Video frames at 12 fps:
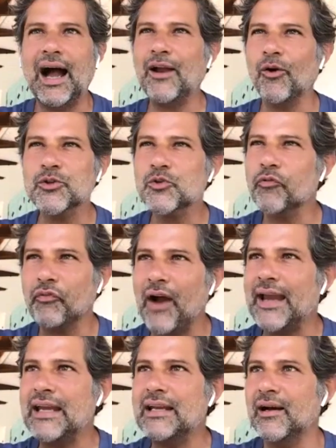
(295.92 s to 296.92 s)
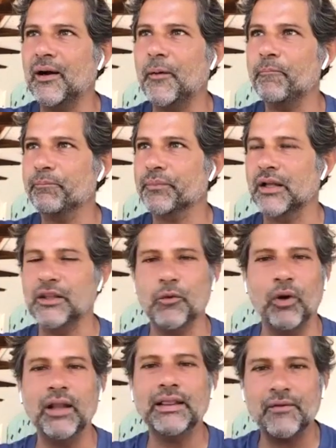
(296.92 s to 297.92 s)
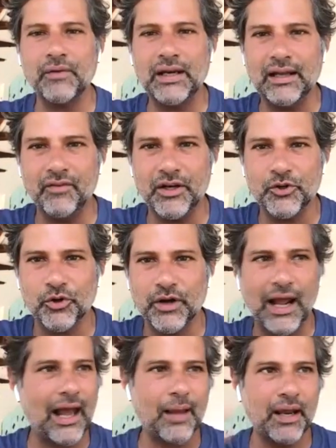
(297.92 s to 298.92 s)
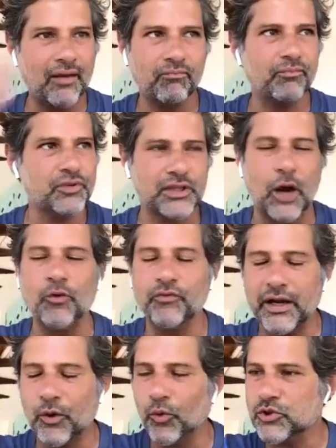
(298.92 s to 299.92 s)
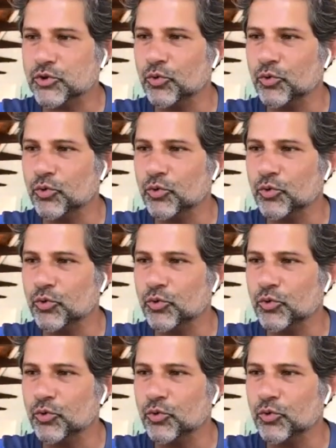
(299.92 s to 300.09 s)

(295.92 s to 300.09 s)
I also find the world that we live in today, and I may sound very old